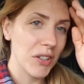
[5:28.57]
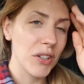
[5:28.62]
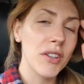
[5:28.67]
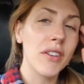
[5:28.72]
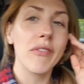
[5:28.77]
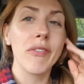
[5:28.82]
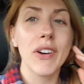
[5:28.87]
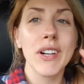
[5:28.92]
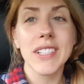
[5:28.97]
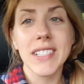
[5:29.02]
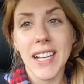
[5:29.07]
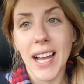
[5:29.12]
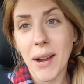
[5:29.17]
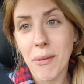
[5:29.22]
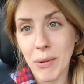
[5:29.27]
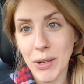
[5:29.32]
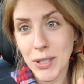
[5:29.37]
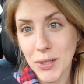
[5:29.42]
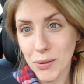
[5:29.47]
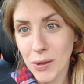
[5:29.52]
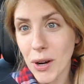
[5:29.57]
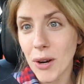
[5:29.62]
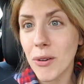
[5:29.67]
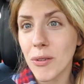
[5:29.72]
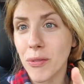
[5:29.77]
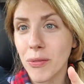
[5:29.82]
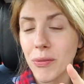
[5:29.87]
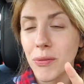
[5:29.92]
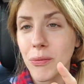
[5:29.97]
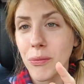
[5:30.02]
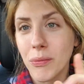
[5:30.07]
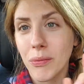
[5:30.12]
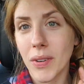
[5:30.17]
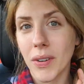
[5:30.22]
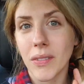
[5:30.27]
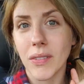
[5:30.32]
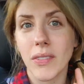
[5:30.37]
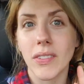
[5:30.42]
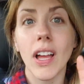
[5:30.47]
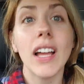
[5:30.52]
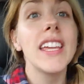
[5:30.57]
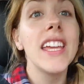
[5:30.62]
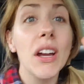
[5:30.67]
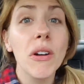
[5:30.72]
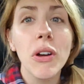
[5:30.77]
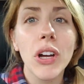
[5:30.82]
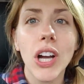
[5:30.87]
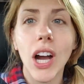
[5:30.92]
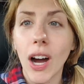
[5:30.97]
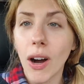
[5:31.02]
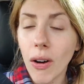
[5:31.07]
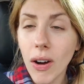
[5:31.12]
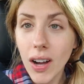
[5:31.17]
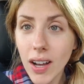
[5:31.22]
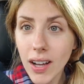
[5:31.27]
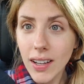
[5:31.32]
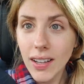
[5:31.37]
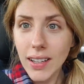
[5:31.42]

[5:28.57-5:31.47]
You know, the first time we drove a year ago,